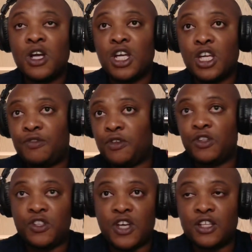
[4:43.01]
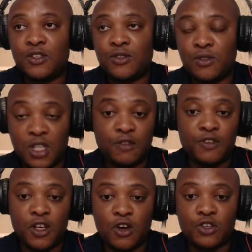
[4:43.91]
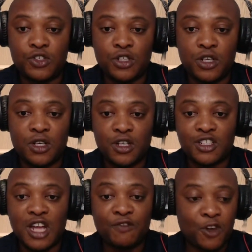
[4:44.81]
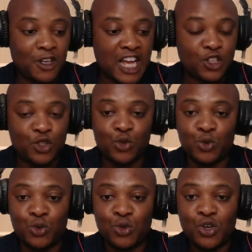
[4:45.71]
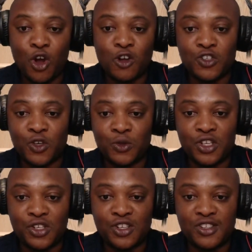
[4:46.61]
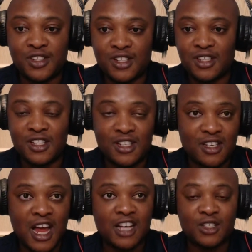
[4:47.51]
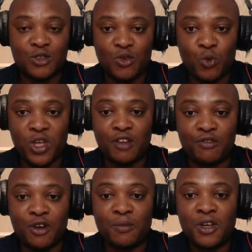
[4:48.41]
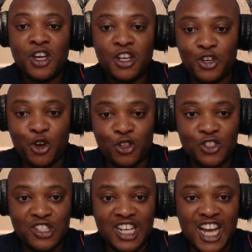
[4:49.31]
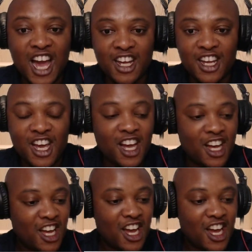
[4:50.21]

If you decide to leave the country, because I've got like two consultations this last week from doctors in Canada